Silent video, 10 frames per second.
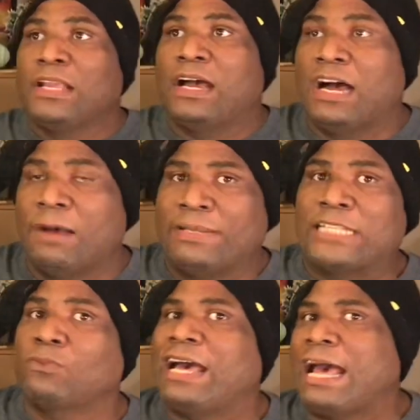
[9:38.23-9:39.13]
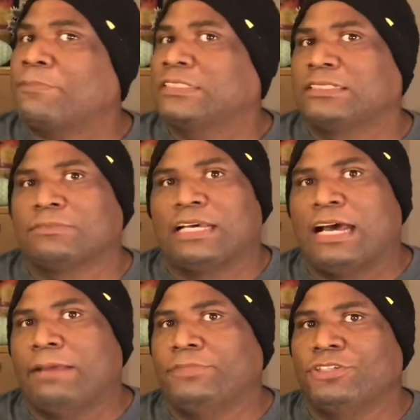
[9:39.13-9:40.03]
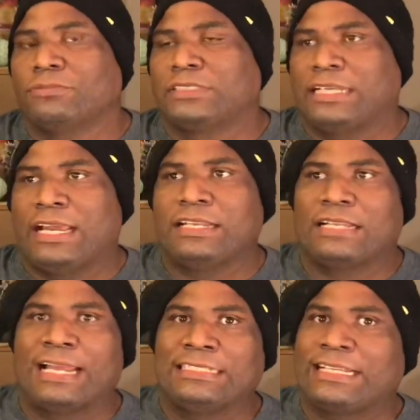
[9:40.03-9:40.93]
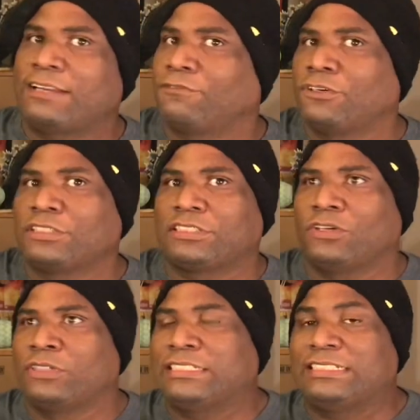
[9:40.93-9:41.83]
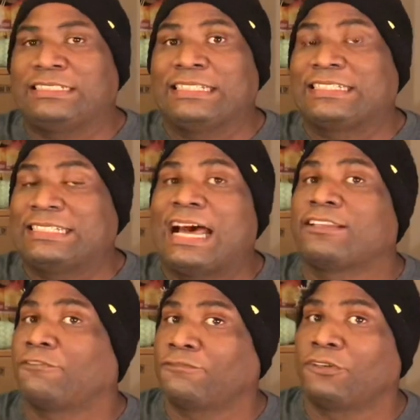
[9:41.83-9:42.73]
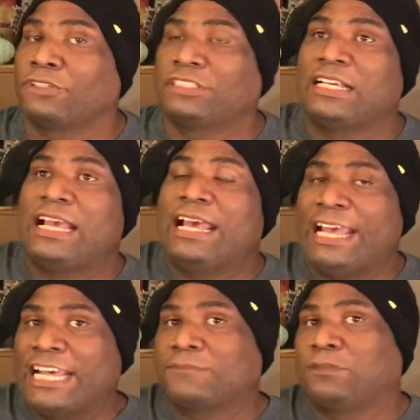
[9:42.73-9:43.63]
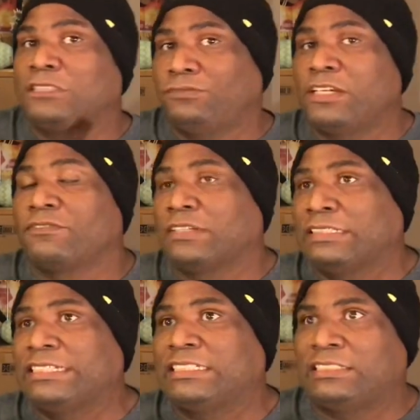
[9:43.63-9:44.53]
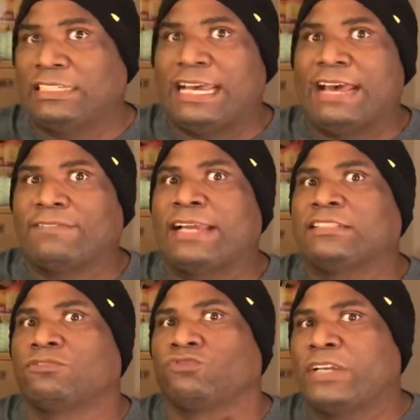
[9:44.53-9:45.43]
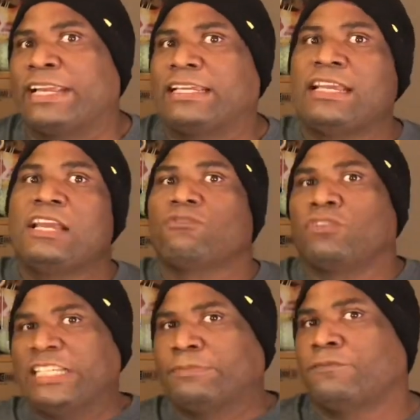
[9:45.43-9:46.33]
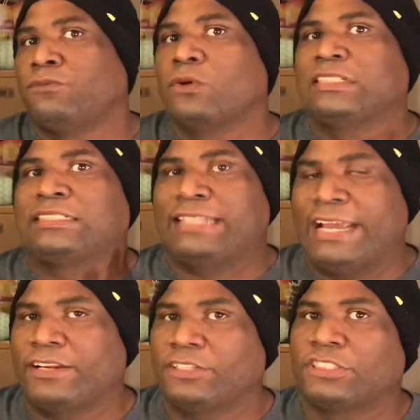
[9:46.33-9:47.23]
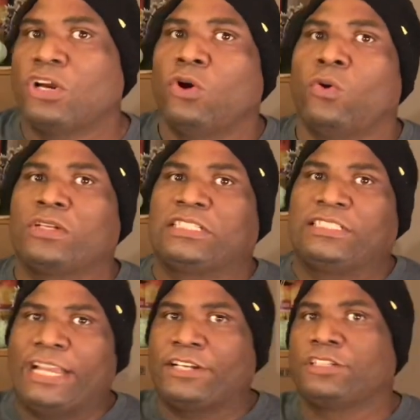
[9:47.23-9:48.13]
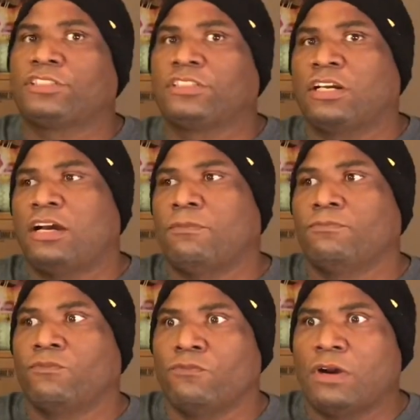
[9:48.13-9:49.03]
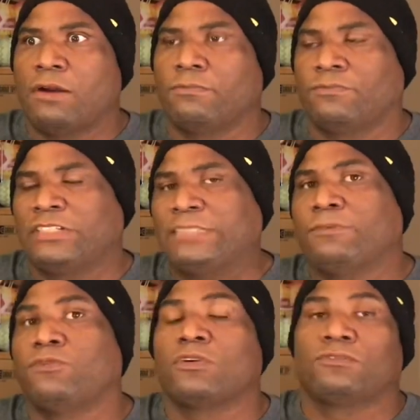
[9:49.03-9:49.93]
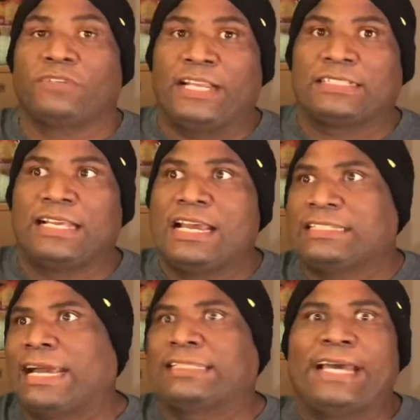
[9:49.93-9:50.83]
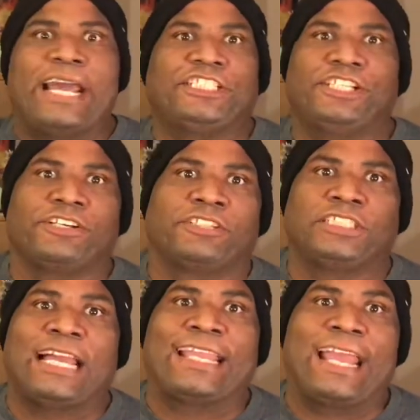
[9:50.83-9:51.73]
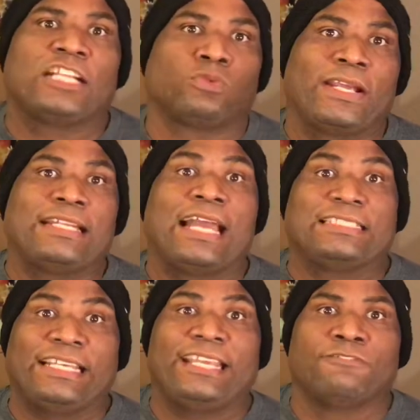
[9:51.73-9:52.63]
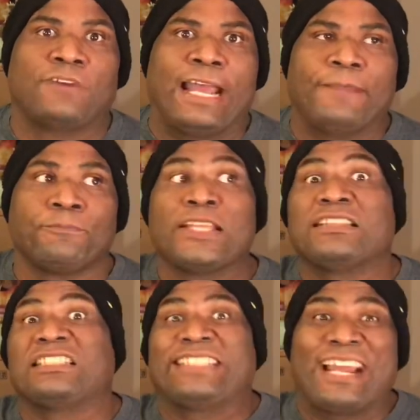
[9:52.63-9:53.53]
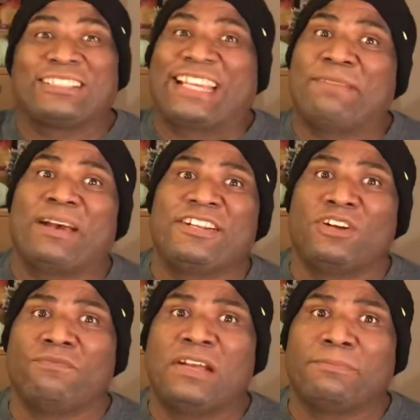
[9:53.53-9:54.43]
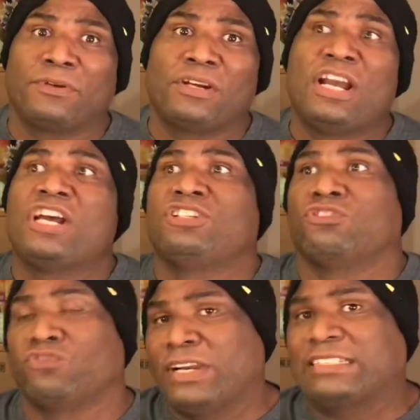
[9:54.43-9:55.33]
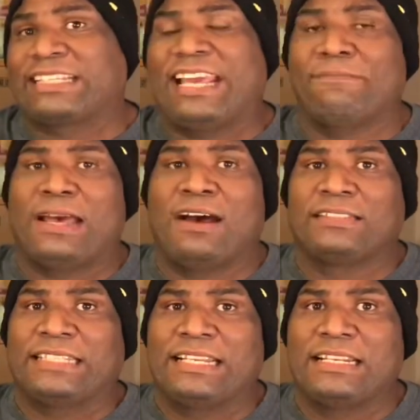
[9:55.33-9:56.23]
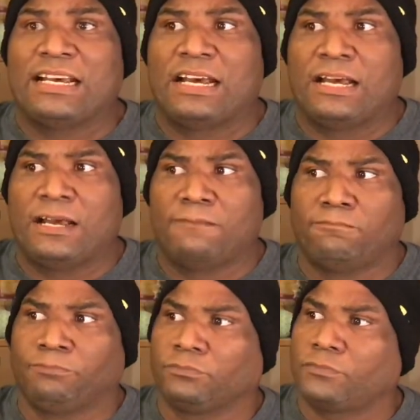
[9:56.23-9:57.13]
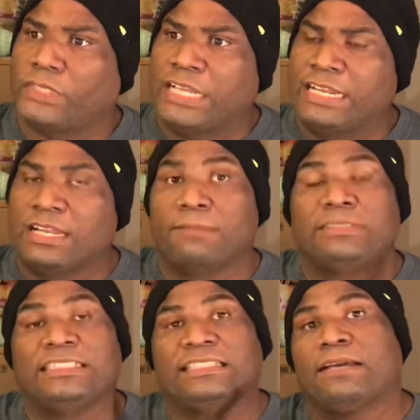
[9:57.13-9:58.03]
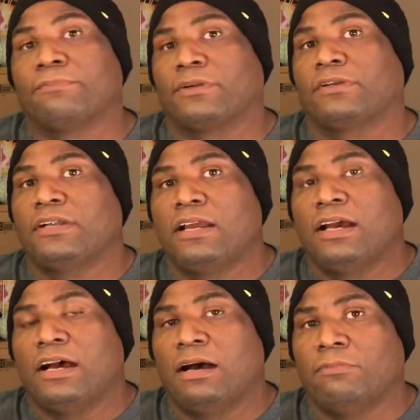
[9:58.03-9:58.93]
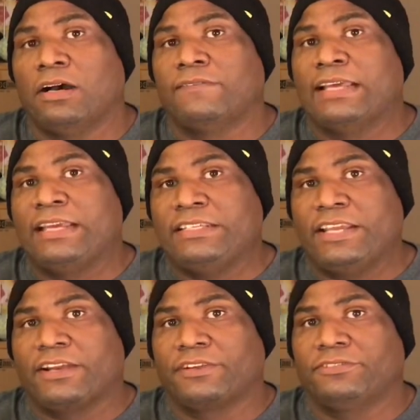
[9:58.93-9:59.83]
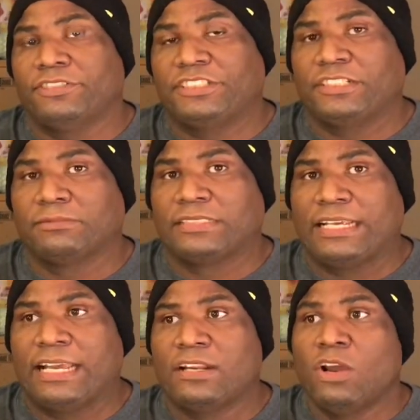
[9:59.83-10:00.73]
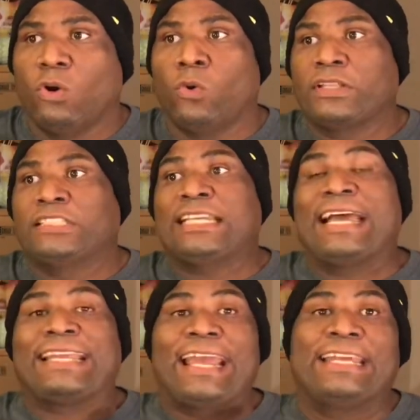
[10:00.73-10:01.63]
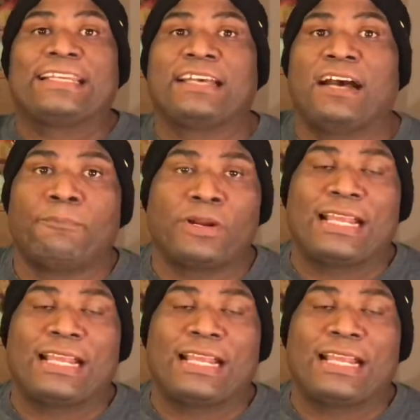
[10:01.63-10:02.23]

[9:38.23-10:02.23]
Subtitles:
And that's what happens sometimes, you know what I'm saying? Like, this ain't the first, or this is not the first X Plus figure release to have like the Rick released before the standards, or the standards released before the Ricks. Like last year, the Gigantic 2019, right? The standards came out in November. The Ricks came out in December of that year. You see what I'm saying? Or the Gigantic Burning